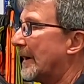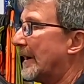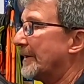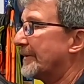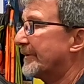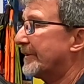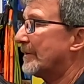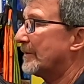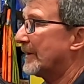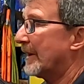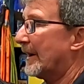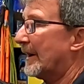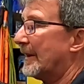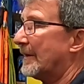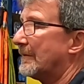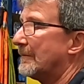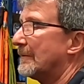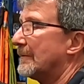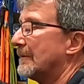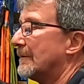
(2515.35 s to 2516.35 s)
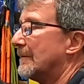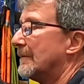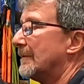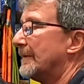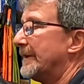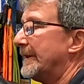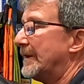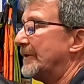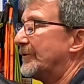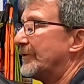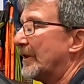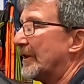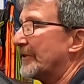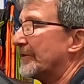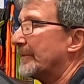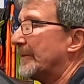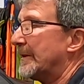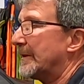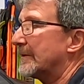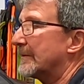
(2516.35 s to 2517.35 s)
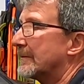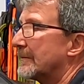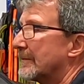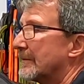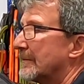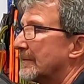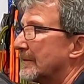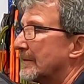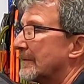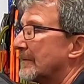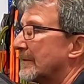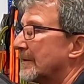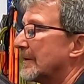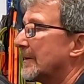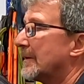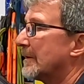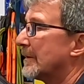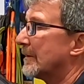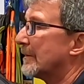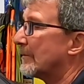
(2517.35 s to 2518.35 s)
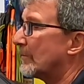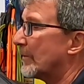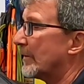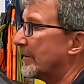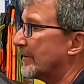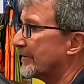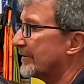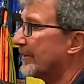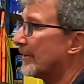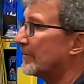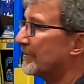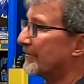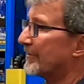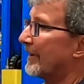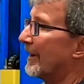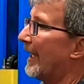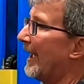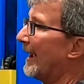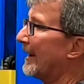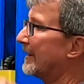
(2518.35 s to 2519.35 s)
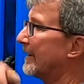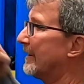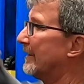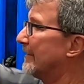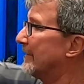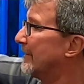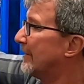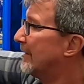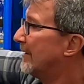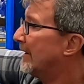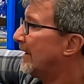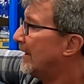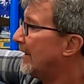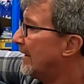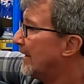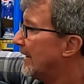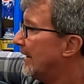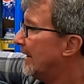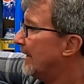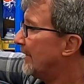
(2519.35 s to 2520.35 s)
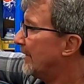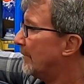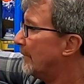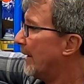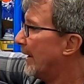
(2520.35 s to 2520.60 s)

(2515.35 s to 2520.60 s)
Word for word: I still got the adjustment where there's no slack in the